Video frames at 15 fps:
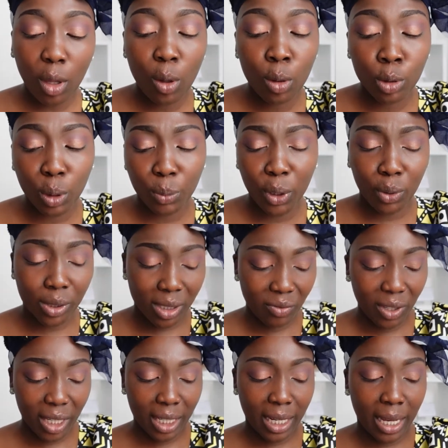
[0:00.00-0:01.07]
Also because in
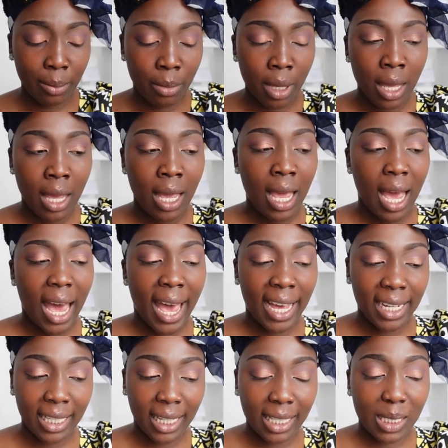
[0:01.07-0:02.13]
Vietnam, I
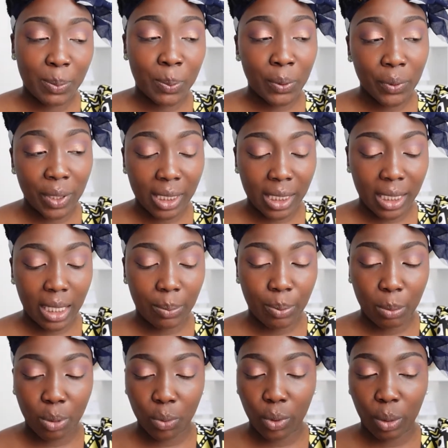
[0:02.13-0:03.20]
hadn't experienced it.
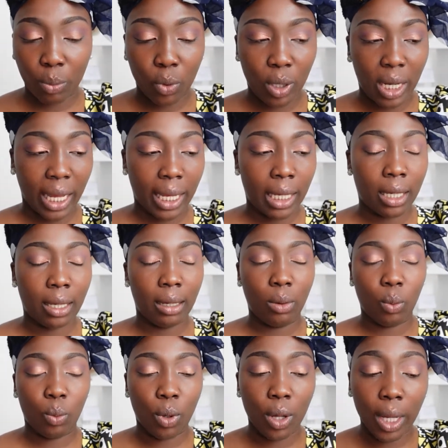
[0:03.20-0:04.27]
People were more like
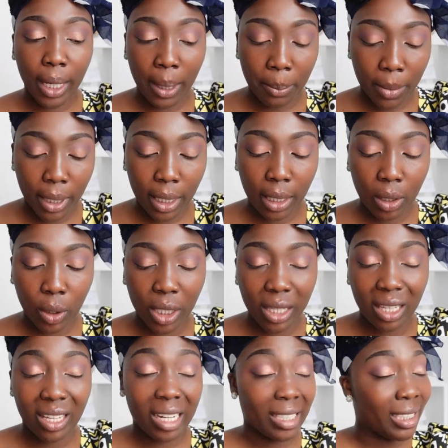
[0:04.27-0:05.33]
welcoming. Either
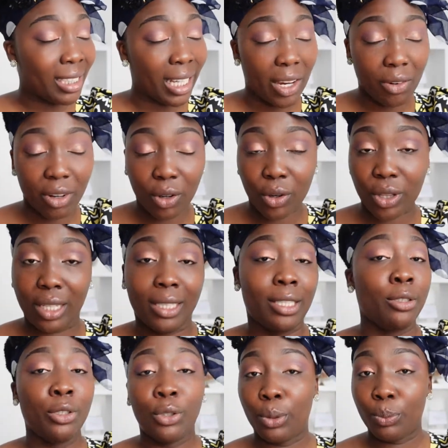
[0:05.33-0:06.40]
they are staring or they're
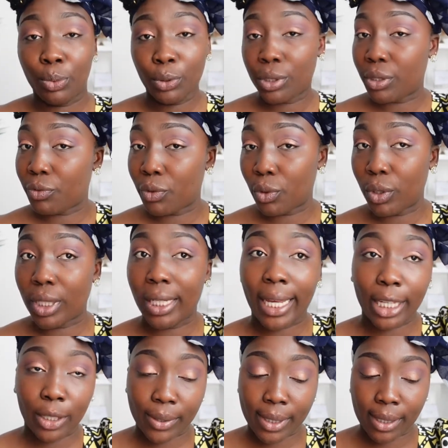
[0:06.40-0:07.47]
telling you you're beautiful or they
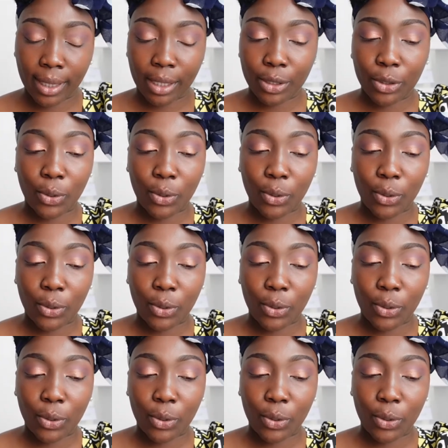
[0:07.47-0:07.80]
like your skin.